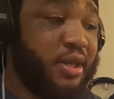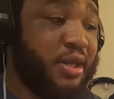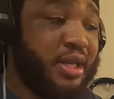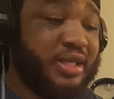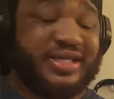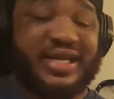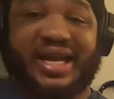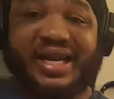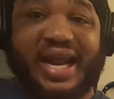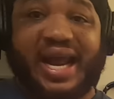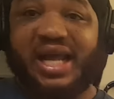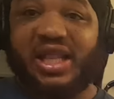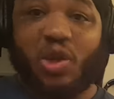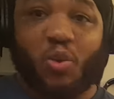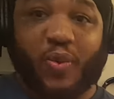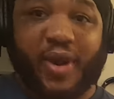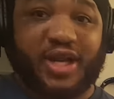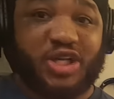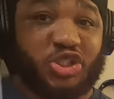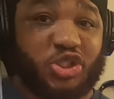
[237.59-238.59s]
It's not
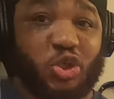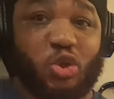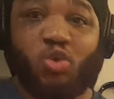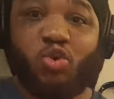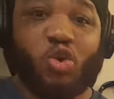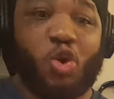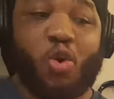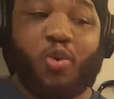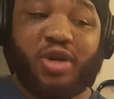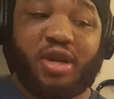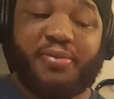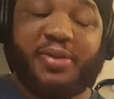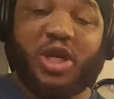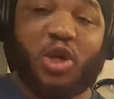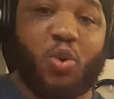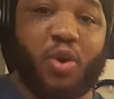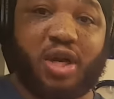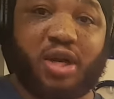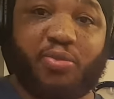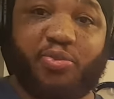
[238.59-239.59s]
Alan Wake 2, nor would it be
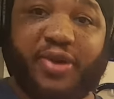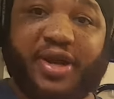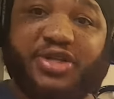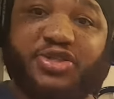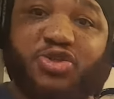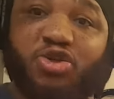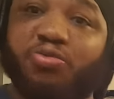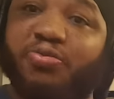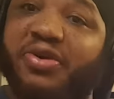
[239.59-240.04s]
Quantum Break 2,